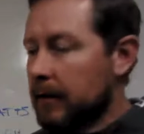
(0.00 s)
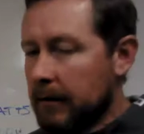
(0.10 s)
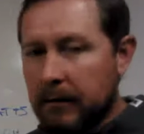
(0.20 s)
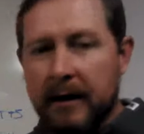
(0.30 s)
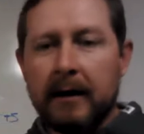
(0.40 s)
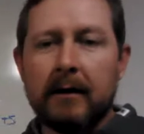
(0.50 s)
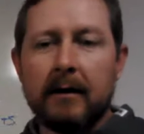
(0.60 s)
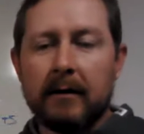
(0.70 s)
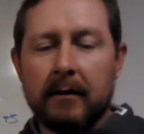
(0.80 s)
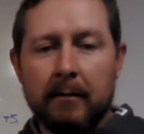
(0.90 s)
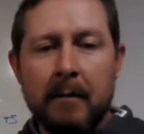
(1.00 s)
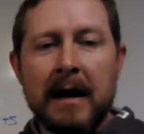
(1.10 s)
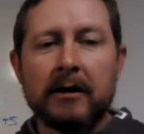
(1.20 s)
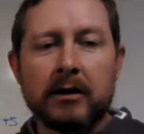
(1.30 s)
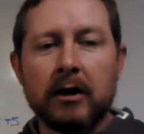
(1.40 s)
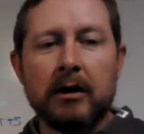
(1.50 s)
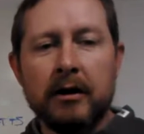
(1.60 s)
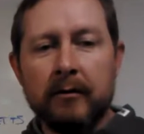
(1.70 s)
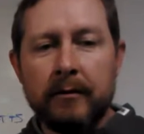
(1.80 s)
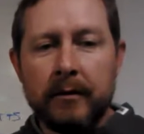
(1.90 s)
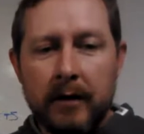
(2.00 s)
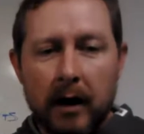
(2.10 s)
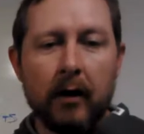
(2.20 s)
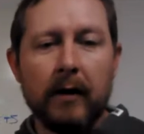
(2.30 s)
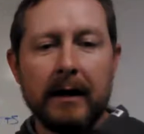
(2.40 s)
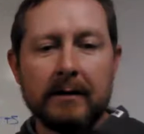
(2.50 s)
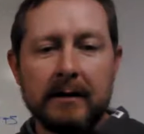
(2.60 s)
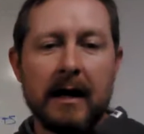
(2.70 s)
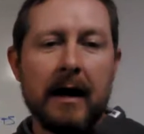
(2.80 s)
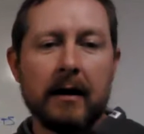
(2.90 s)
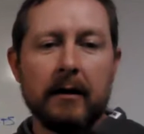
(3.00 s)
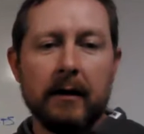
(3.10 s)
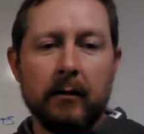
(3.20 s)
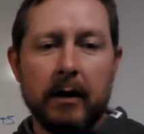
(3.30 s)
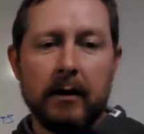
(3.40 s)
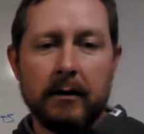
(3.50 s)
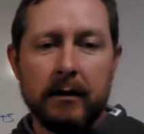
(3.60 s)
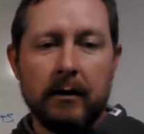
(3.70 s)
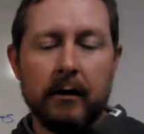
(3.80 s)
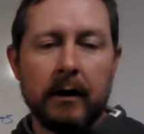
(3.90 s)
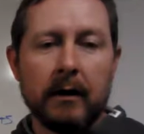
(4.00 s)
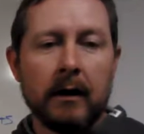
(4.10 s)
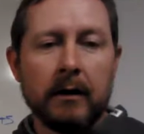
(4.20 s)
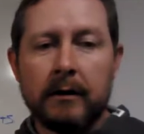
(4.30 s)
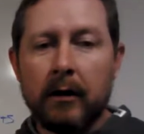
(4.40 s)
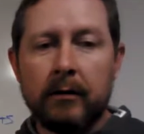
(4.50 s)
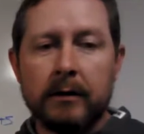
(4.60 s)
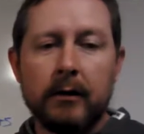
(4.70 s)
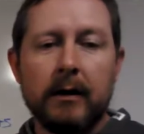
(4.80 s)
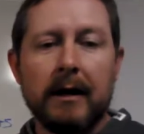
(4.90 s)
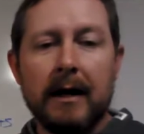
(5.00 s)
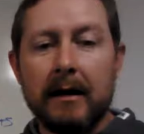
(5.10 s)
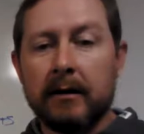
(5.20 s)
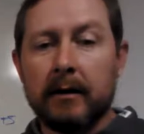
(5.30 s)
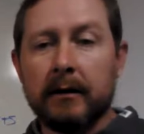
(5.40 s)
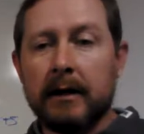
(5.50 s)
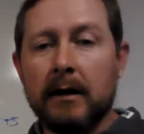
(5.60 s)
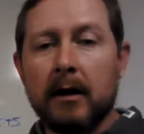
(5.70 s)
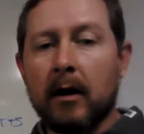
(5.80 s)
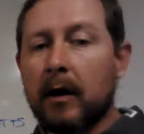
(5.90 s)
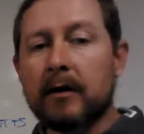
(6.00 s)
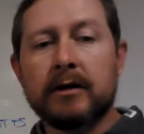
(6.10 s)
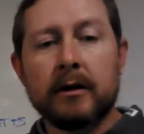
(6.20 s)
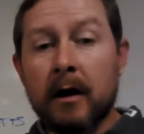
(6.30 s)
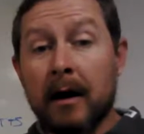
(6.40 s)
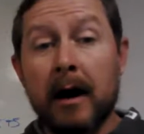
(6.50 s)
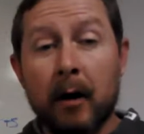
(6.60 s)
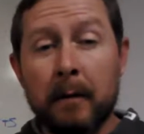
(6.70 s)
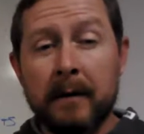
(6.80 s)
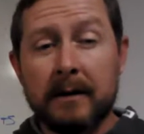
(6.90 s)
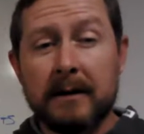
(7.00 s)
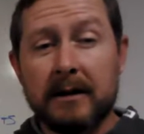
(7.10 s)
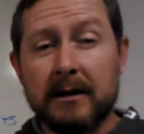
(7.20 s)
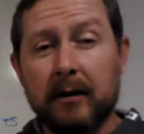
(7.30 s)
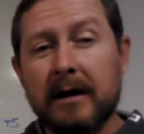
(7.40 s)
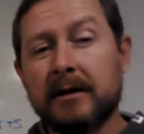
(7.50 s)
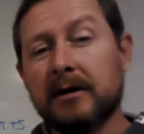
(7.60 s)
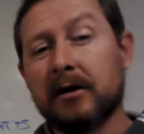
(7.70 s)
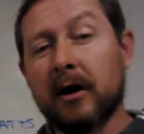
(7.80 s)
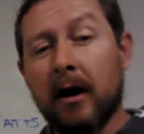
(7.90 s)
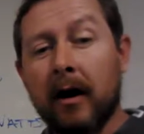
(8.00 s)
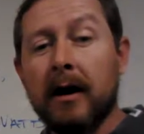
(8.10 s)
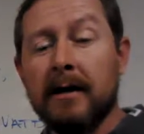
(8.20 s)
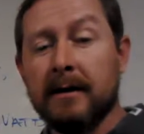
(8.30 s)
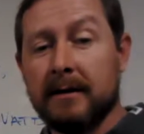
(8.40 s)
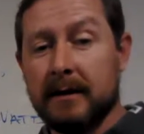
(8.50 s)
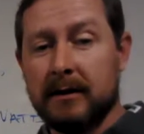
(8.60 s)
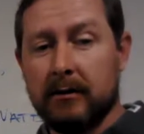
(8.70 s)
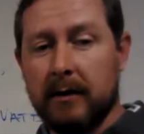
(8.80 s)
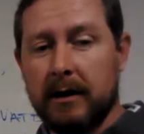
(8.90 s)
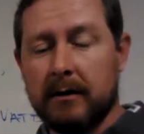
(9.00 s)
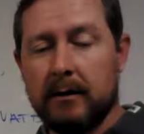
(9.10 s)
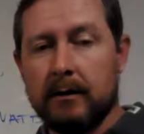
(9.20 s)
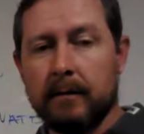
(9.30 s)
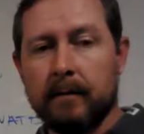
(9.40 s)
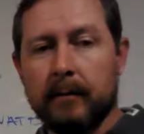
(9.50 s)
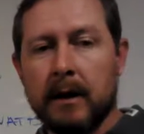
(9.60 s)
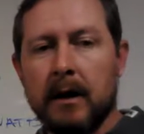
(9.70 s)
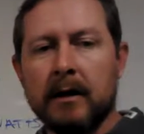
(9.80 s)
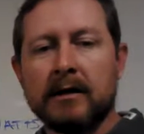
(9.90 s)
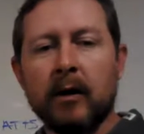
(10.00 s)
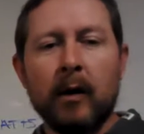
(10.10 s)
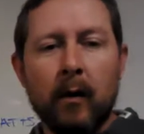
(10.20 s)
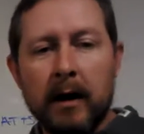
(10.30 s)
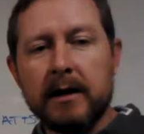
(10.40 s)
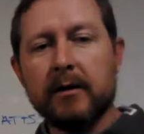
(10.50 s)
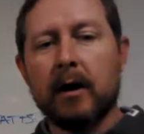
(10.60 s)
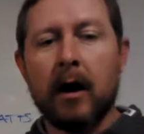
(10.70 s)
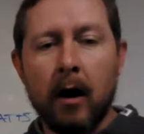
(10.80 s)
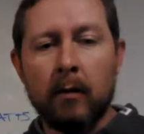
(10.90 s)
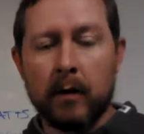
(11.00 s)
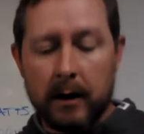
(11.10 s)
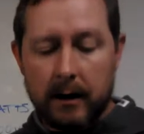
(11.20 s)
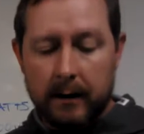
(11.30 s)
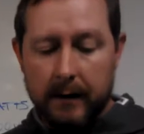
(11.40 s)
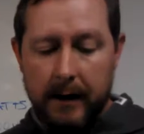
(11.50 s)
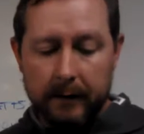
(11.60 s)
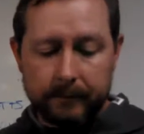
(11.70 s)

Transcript: then make sure you know exactly what you're doing. Don't do it ignorantly, or else you're not helping the situation, you're hurting the situation. So we want to do our homework on that.